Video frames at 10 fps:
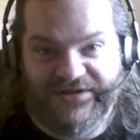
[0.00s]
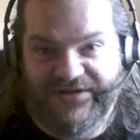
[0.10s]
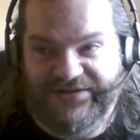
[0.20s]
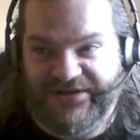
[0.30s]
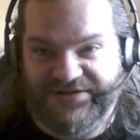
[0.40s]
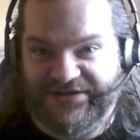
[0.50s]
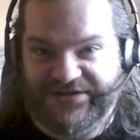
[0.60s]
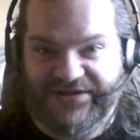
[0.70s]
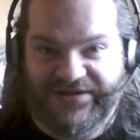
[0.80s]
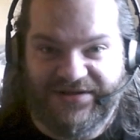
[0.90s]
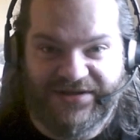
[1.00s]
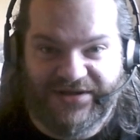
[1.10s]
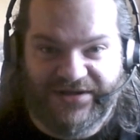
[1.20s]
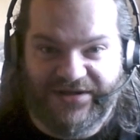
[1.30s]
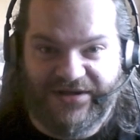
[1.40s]
it doesn't say
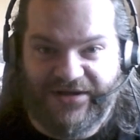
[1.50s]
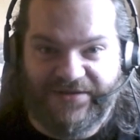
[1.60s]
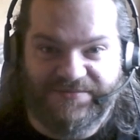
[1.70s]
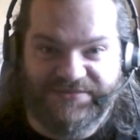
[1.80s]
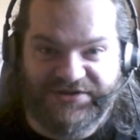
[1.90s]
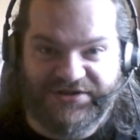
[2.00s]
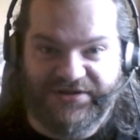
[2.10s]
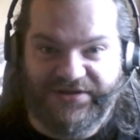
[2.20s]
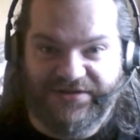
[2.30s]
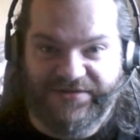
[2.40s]
BBC